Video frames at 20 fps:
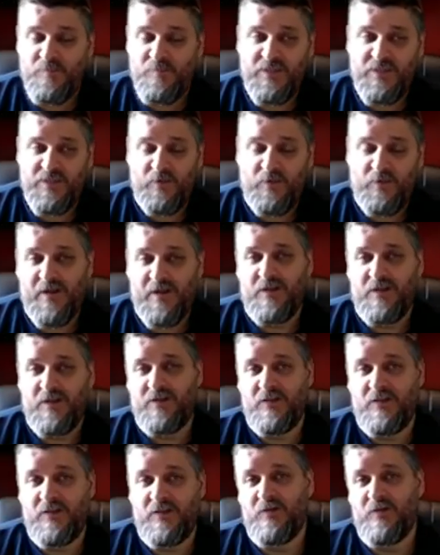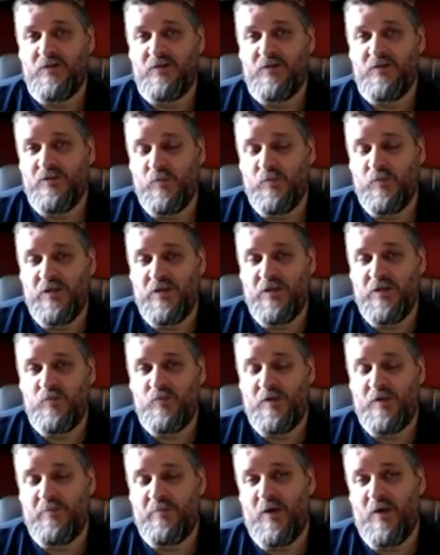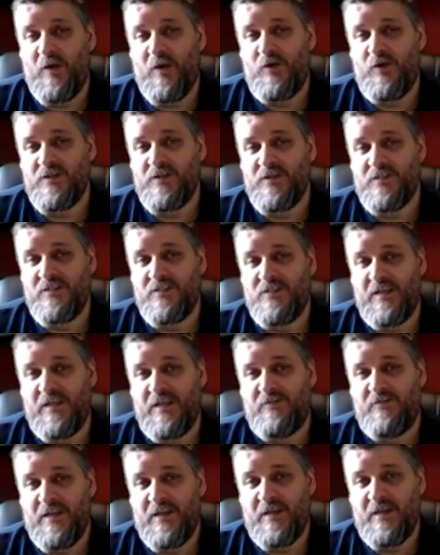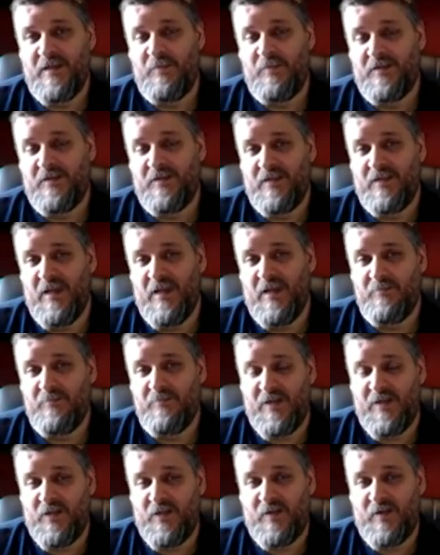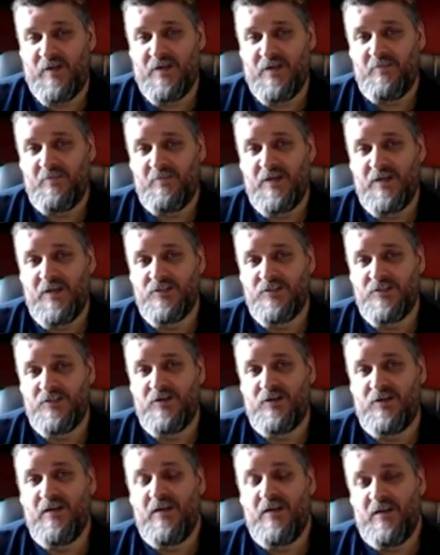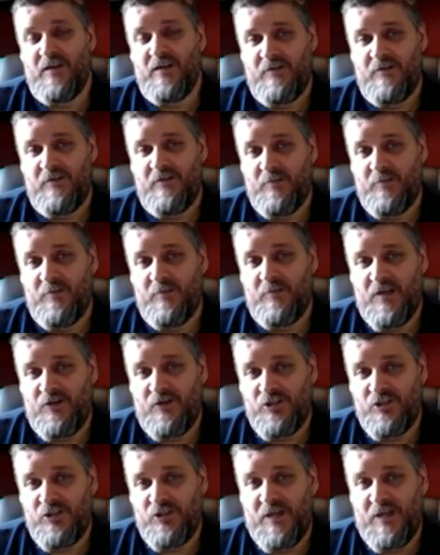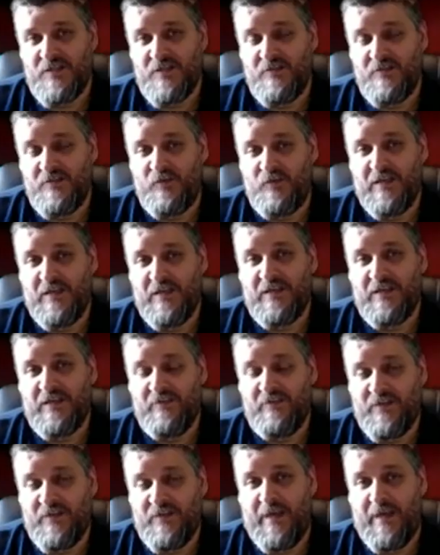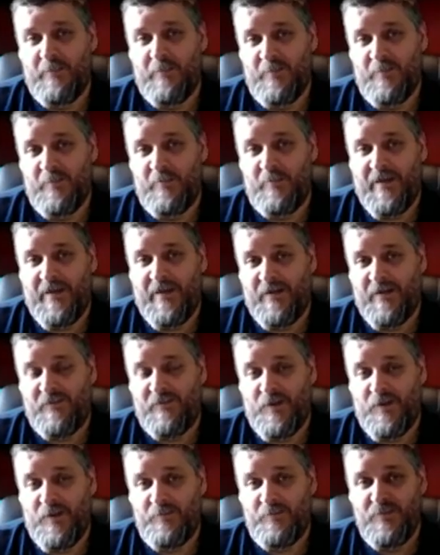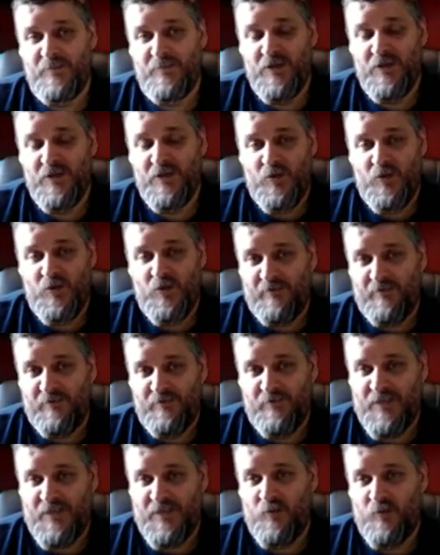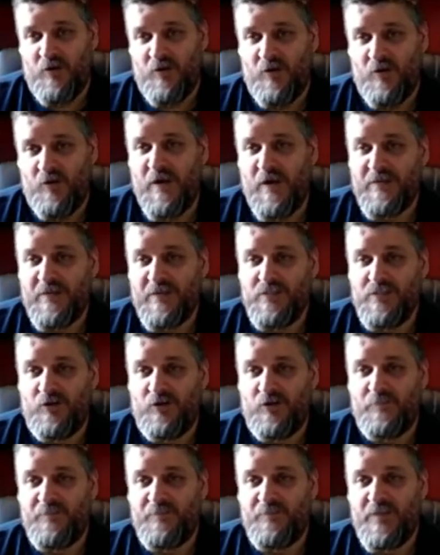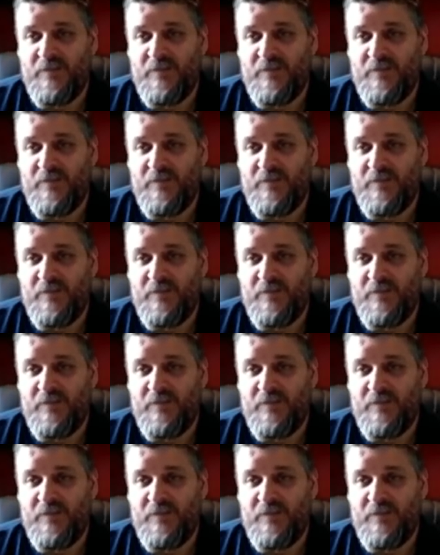theoretically we might want to see if they get picked again by the randomizer, giving them another chance of winning if they happen to be back from wherever they were away to.